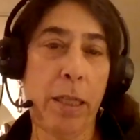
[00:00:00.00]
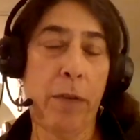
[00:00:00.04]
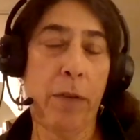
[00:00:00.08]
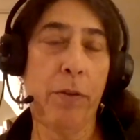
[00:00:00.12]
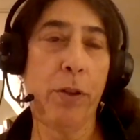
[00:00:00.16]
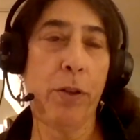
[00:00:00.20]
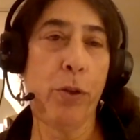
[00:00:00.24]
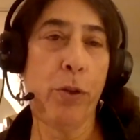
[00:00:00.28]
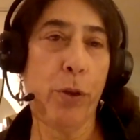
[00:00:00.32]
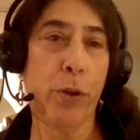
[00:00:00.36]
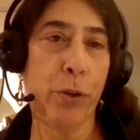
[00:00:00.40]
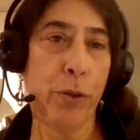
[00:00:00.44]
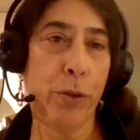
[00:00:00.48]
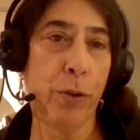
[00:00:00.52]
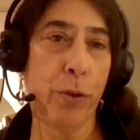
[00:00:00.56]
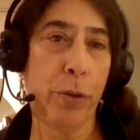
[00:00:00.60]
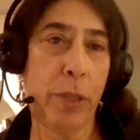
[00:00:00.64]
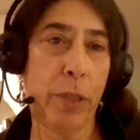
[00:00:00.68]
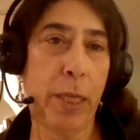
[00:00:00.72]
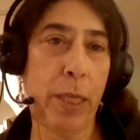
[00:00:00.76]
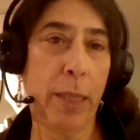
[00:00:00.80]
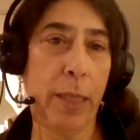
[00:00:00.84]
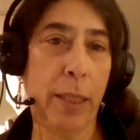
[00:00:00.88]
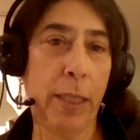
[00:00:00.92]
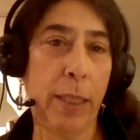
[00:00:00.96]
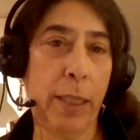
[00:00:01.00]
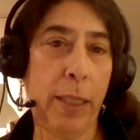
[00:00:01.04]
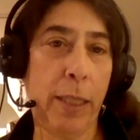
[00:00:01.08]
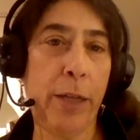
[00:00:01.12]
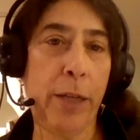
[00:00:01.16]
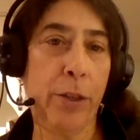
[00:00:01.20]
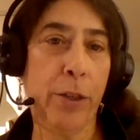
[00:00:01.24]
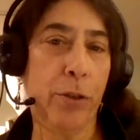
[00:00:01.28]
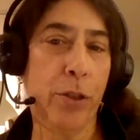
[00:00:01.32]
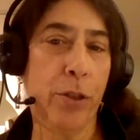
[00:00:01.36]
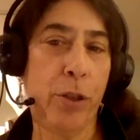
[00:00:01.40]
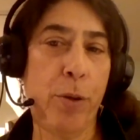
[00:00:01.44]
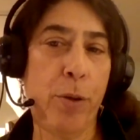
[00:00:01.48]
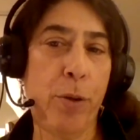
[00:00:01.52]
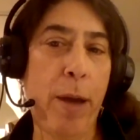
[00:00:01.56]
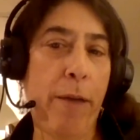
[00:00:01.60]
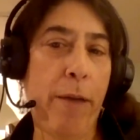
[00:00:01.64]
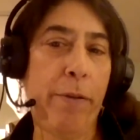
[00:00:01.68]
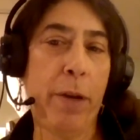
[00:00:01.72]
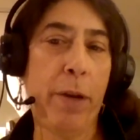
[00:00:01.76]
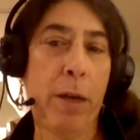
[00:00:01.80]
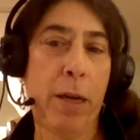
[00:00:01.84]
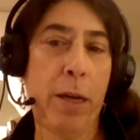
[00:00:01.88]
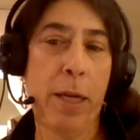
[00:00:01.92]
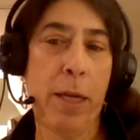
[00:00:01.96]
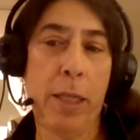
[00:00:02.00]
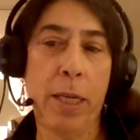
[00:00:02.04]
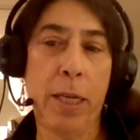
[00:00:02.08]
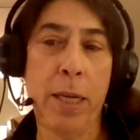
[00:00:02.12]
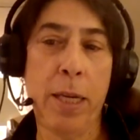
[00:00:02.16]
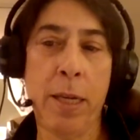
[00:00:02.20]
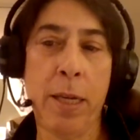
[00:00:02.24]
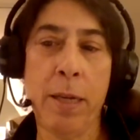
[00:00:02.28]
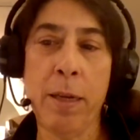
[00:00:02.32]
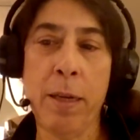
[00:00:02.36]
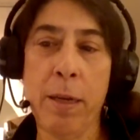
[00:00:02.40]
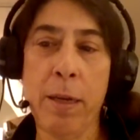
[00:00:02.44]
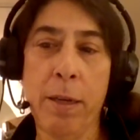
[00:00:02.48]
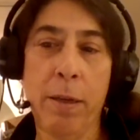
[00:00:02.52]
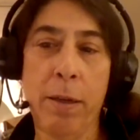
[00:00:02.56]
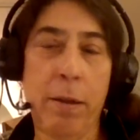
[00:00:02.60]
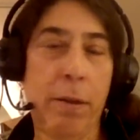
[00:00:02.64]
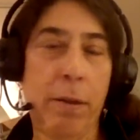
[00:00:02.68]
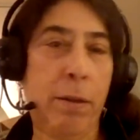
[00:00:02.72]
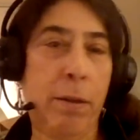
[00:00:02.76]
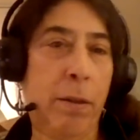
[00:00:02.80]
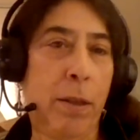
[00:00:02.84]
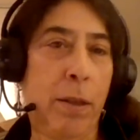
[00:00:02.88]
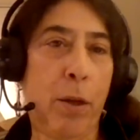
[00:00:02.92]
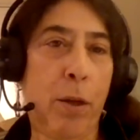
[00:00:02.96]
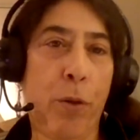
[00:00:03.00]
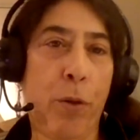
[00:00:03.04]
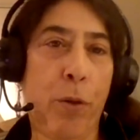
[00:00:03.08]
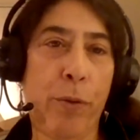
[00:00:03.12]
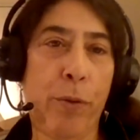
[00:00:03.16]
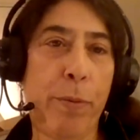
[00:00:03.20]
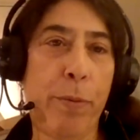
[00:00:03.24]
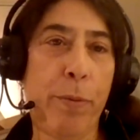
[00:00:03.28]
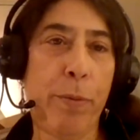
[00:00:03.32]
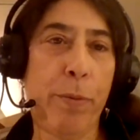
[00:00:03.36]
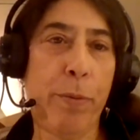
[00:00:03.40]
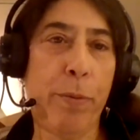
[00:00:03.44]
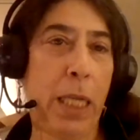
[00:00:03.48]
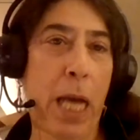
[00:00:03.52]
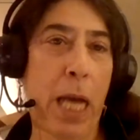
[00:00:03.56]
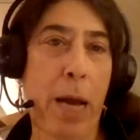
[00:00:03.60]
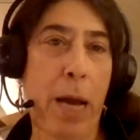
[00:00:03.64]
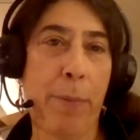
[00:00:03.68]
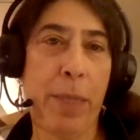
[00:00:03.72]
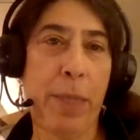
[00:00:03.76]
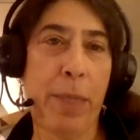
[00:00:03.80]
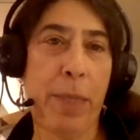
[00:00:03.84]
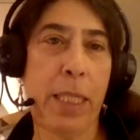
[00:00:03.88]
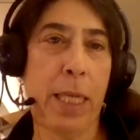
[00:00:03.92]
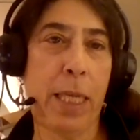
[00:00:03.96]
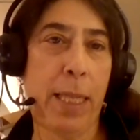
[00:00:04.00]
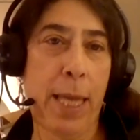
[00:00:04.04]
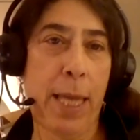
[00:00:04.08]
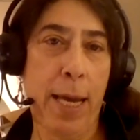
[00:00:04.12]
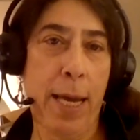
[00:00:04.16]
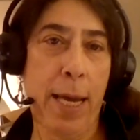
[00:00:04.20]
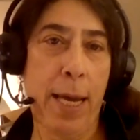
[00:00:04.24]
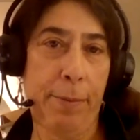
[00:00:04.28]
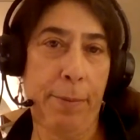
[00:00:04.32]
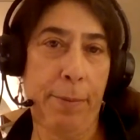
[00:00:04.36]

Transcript: the torturers and the doctors. Do you have any 3-minute comments on that?